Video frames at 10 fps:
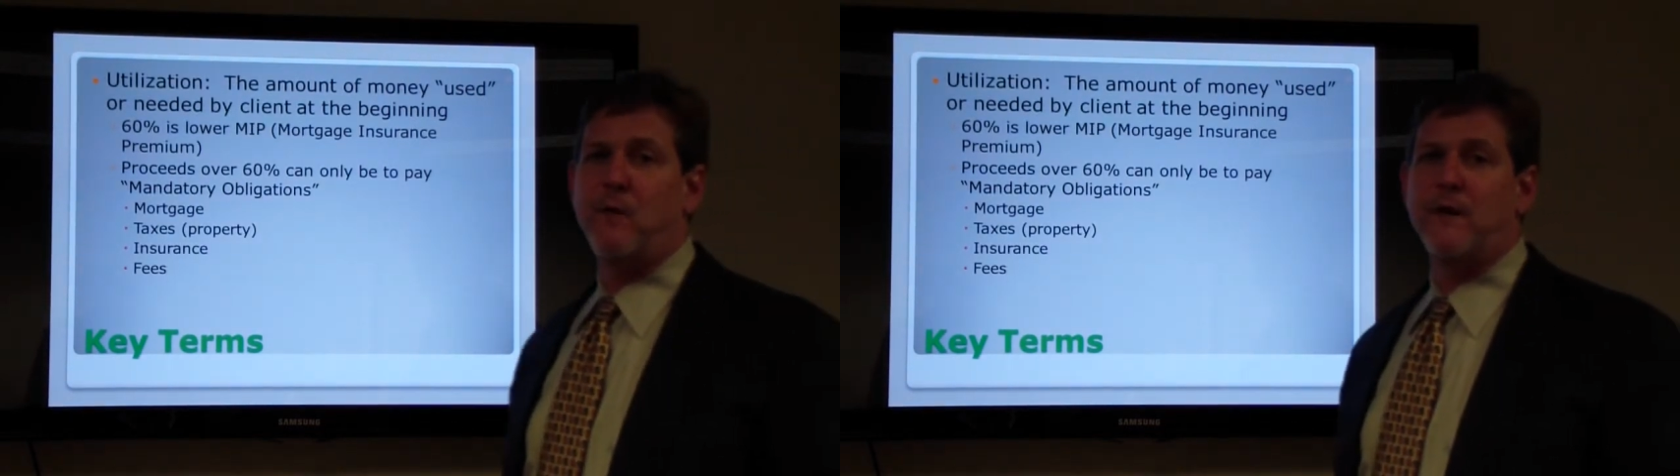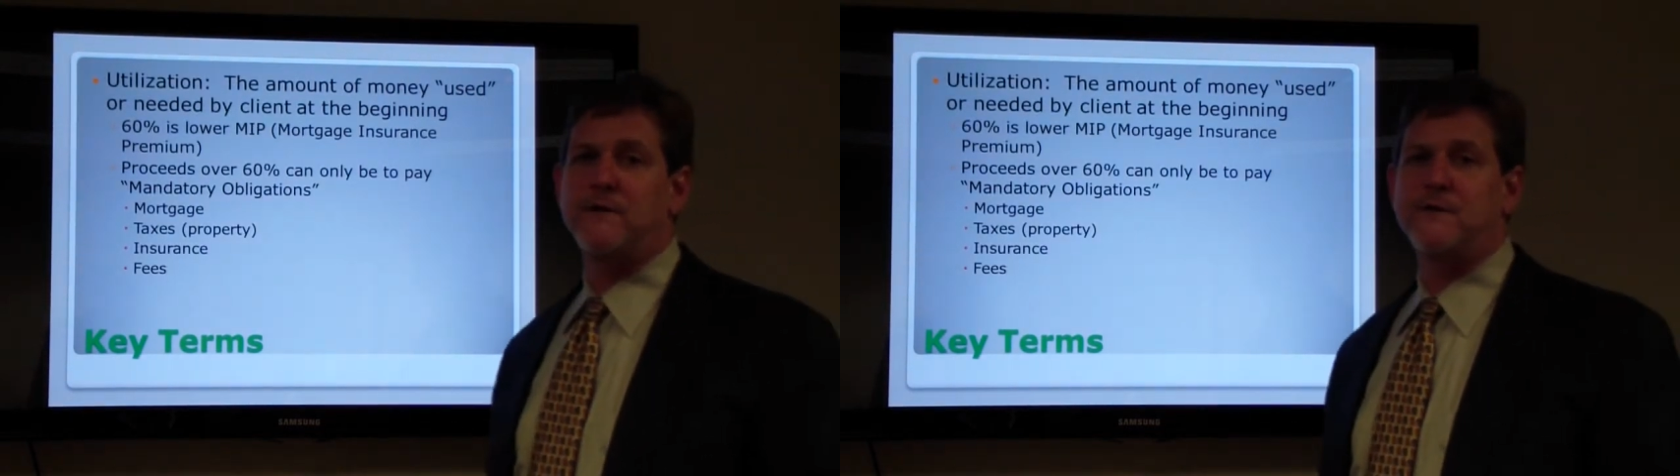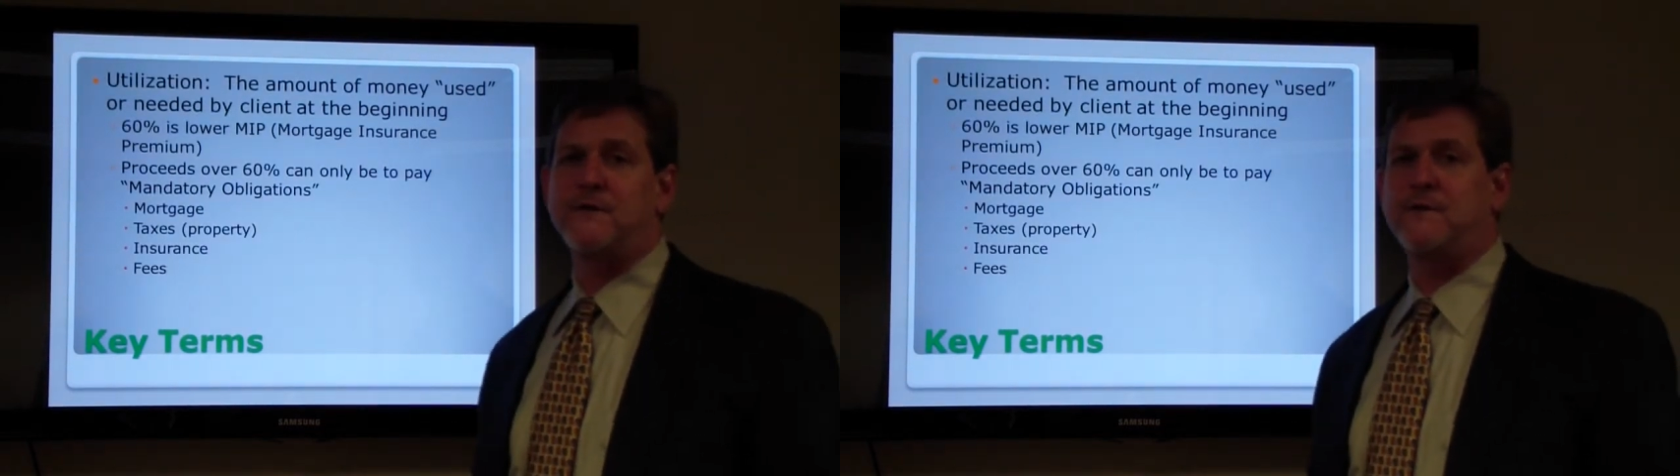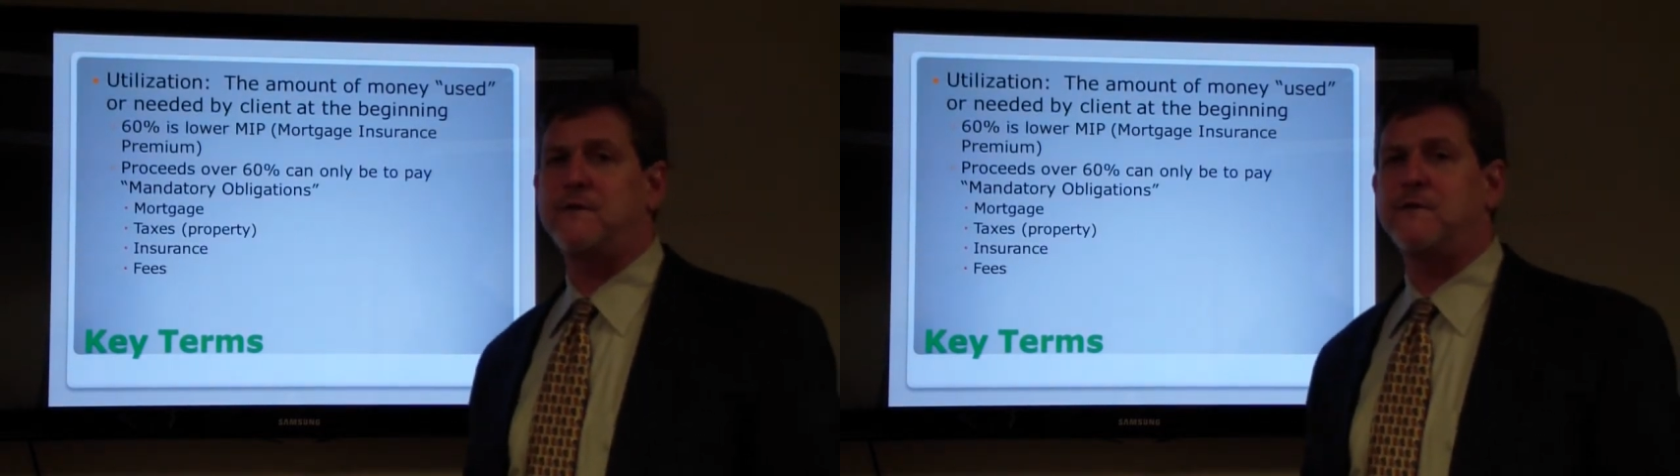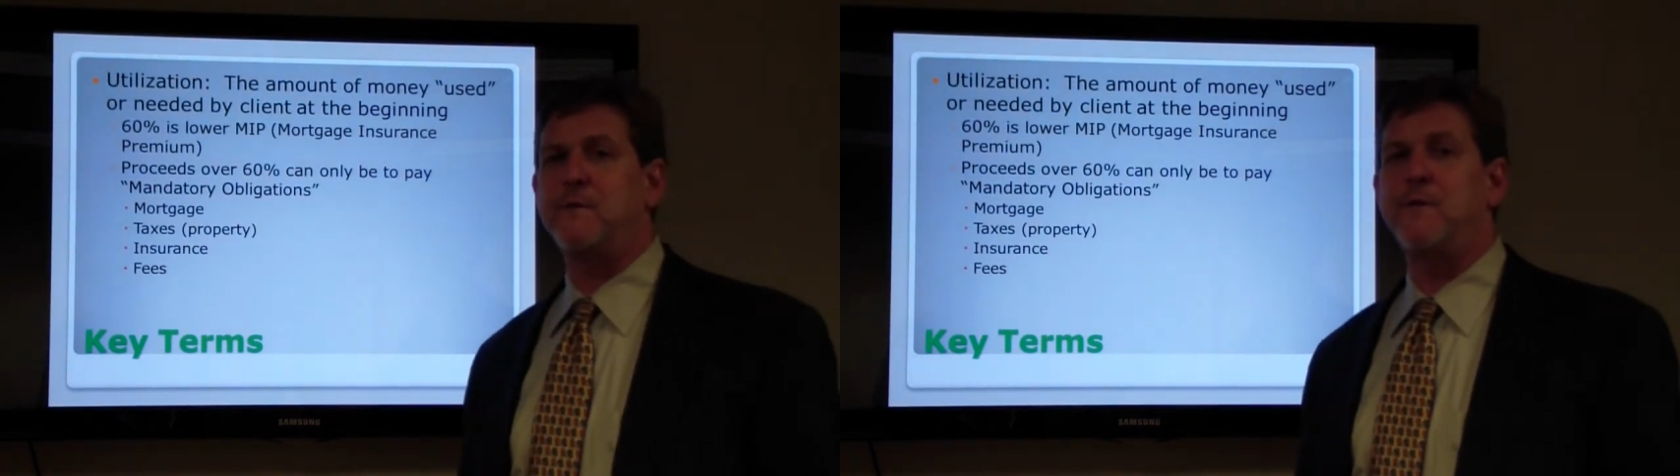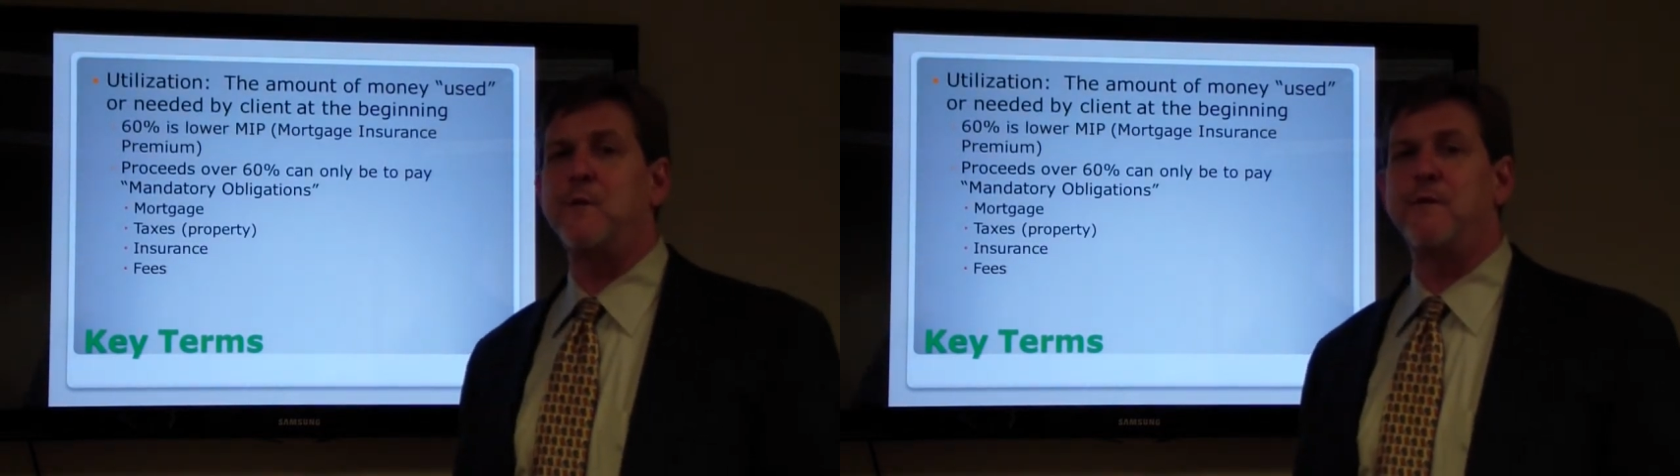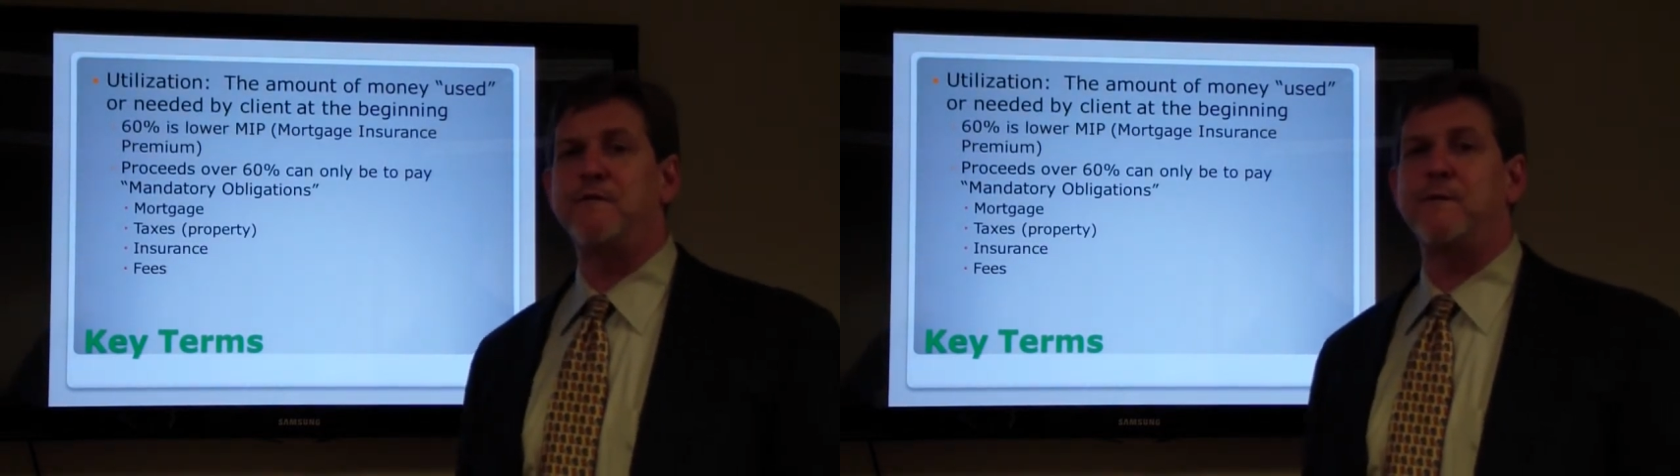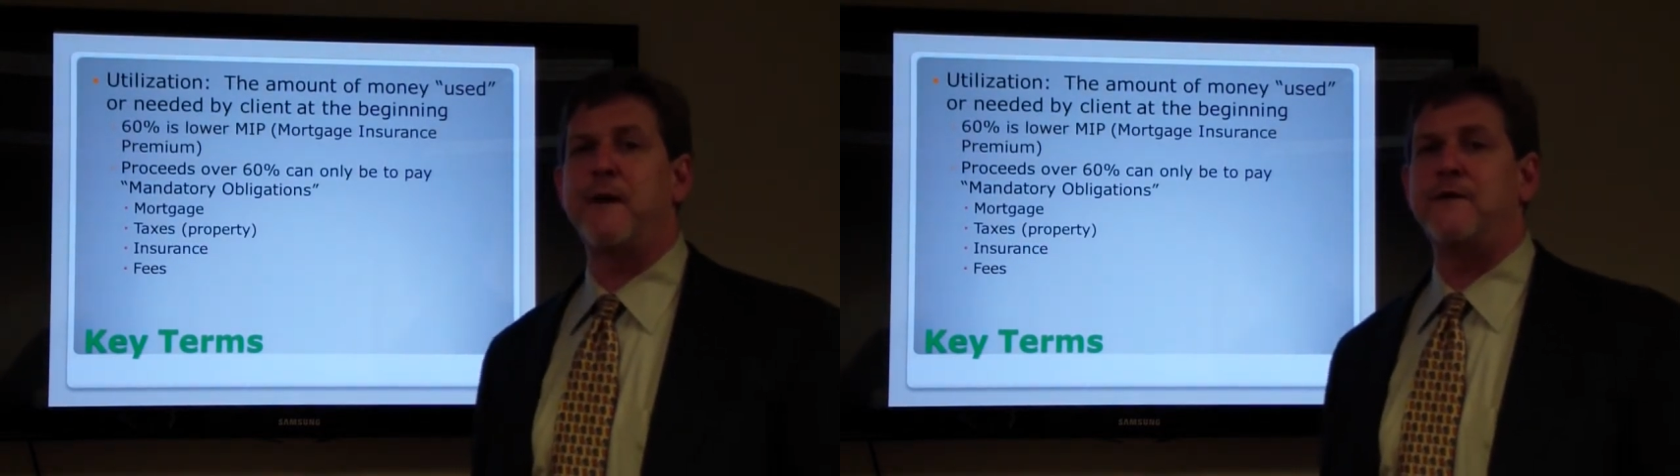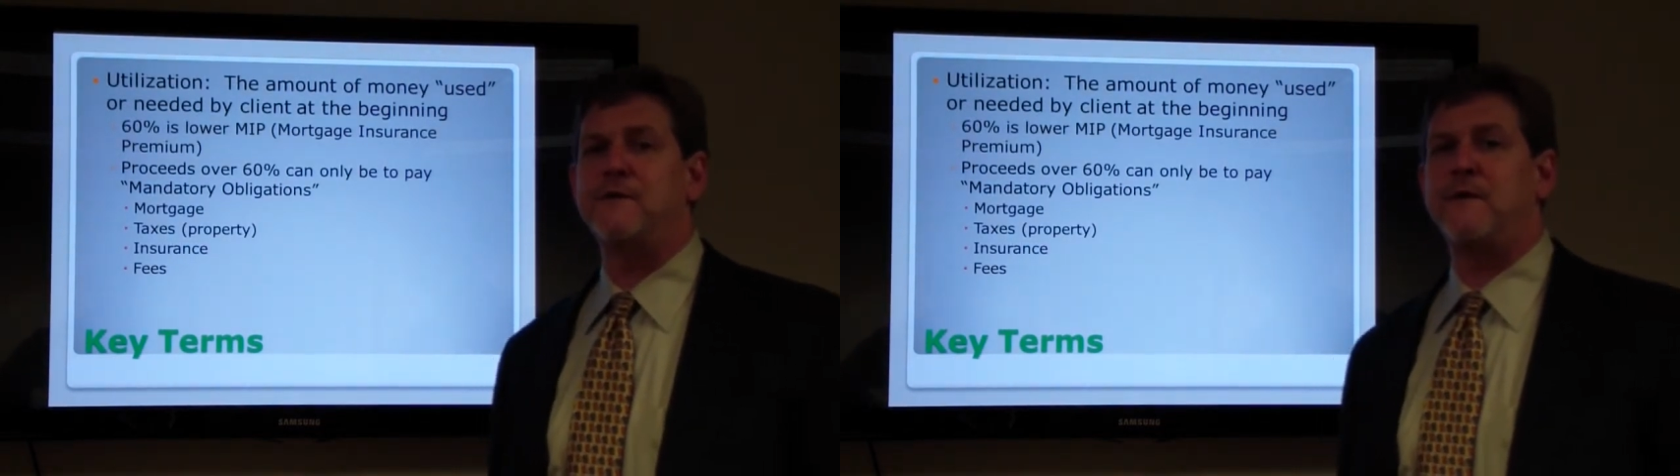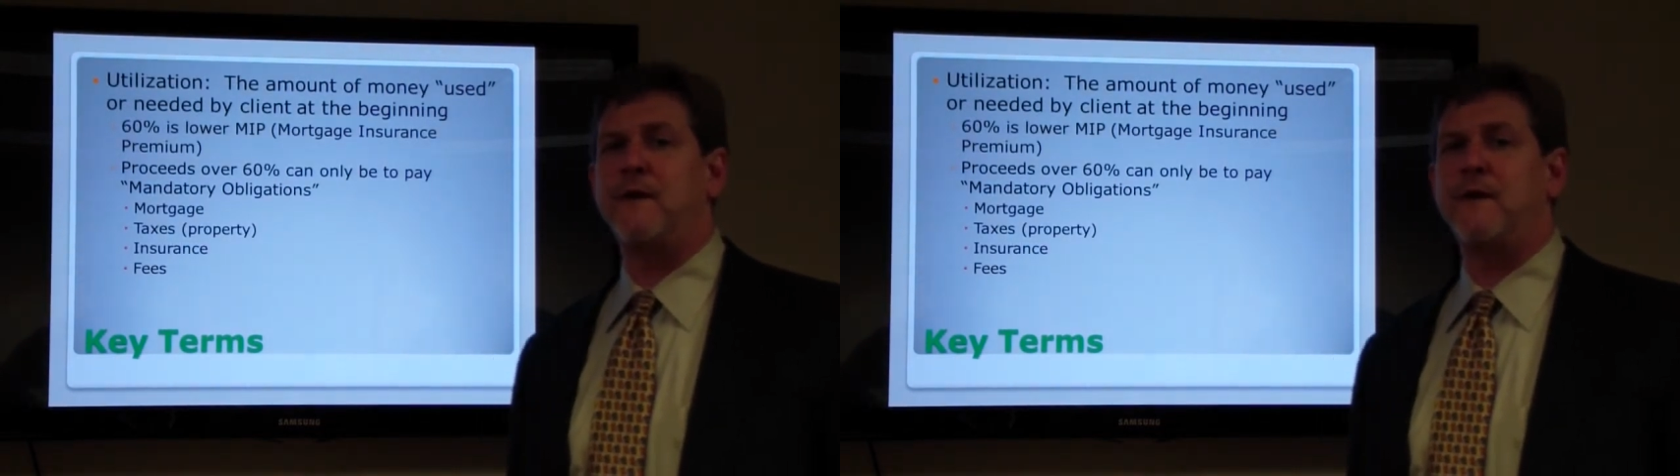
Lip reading: mortgages is some new information